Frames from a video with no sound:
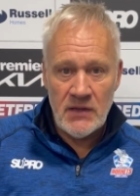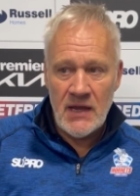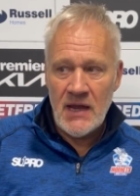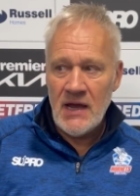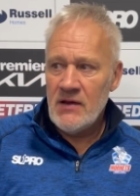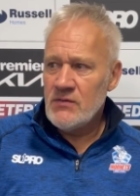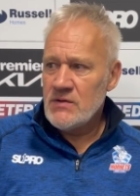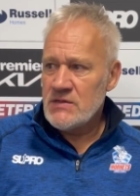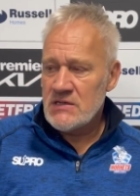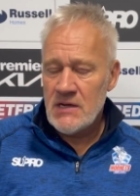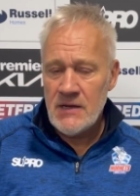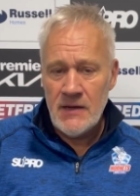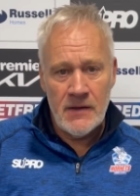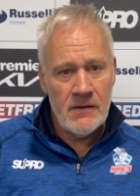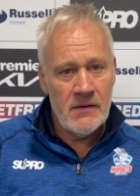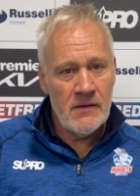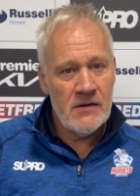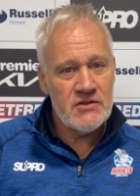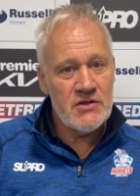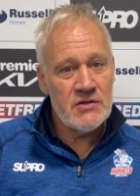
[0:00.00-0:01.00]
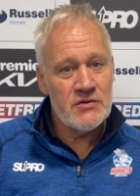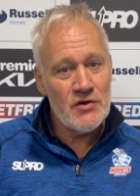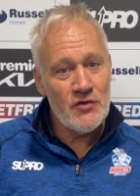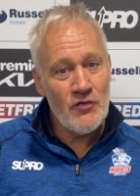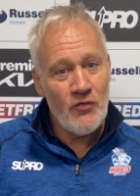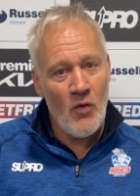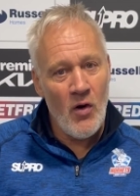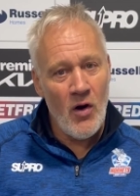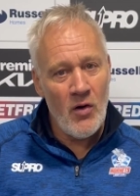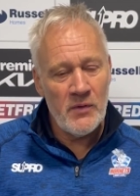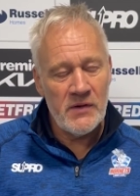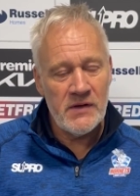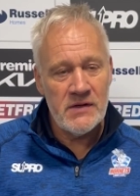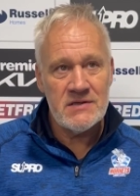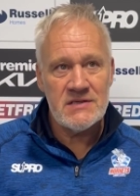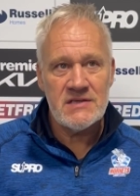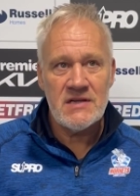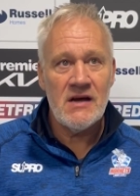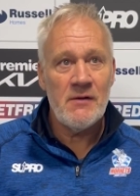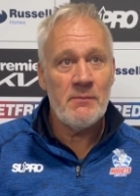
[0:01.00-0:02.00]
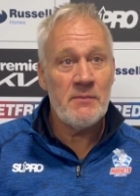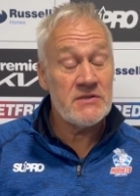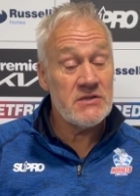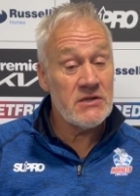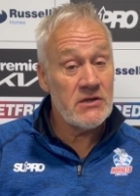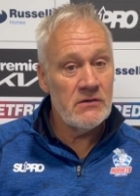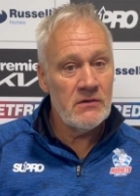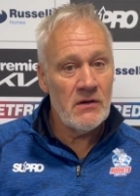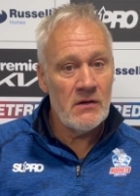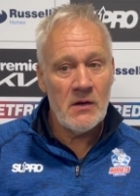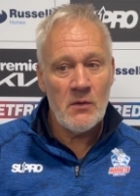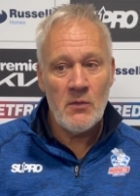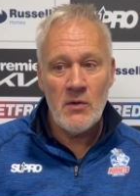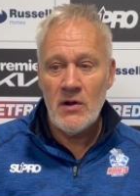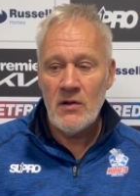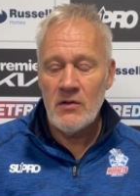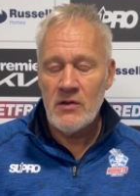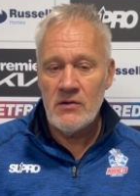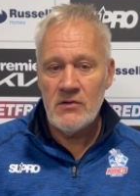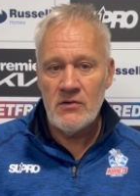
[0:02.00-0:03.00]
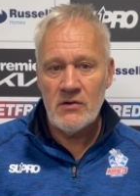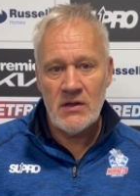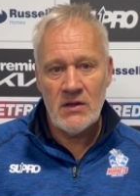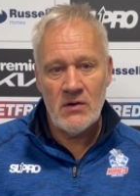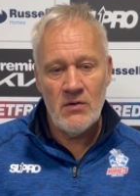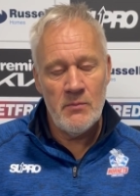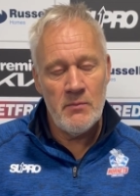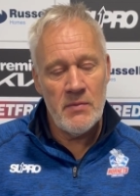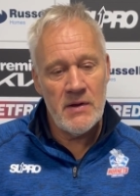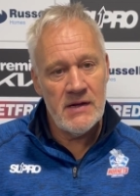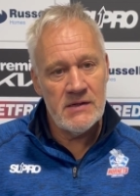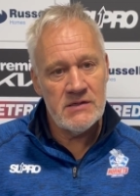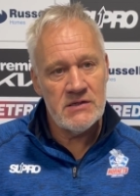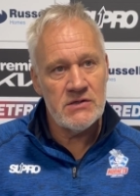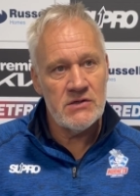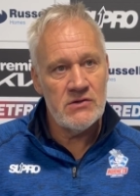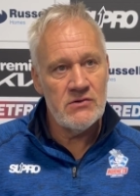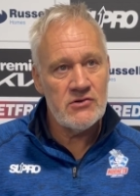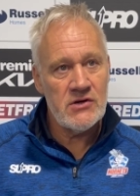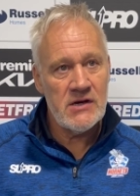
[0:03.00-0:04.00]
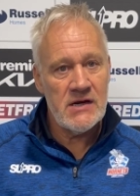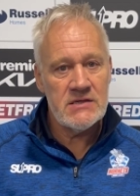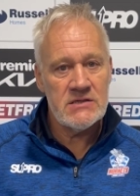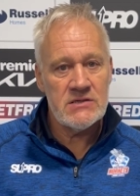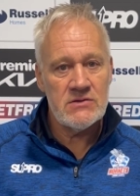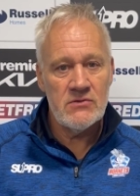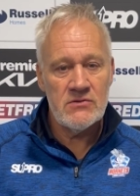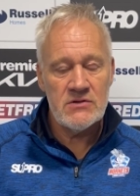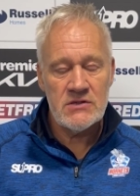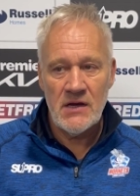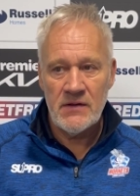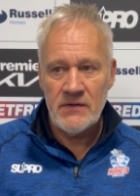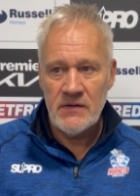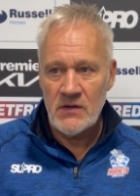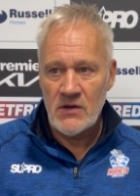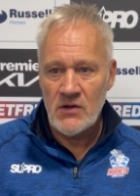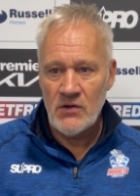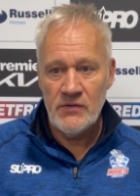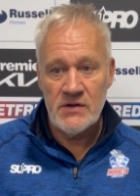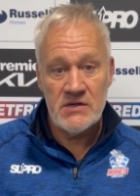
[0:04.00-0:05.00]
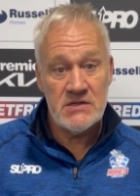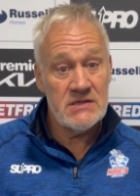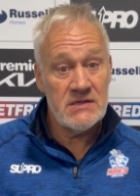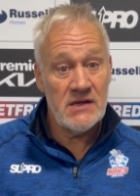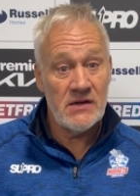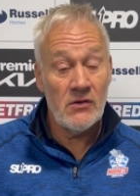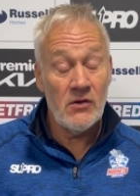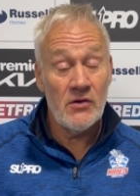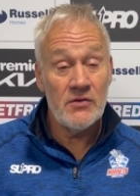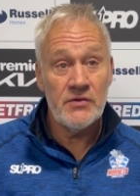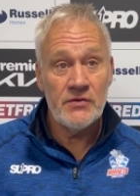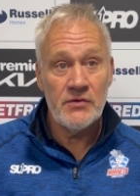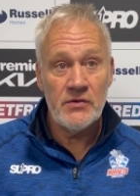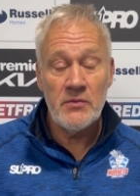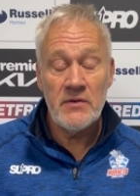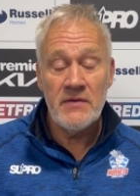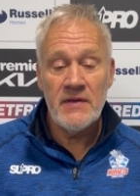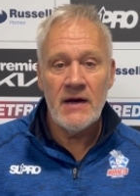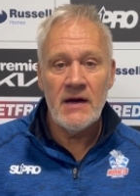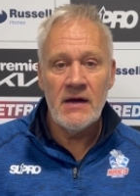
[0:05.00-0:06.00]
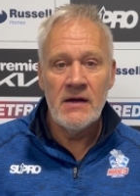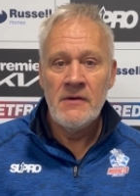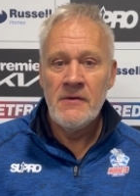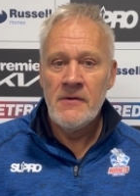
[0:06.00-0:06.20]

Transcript: Yeah, it was a it's a tough one. We didn't start particularly well. You know, going behind to two tries to ones. I think the conditions had a lot to do with that.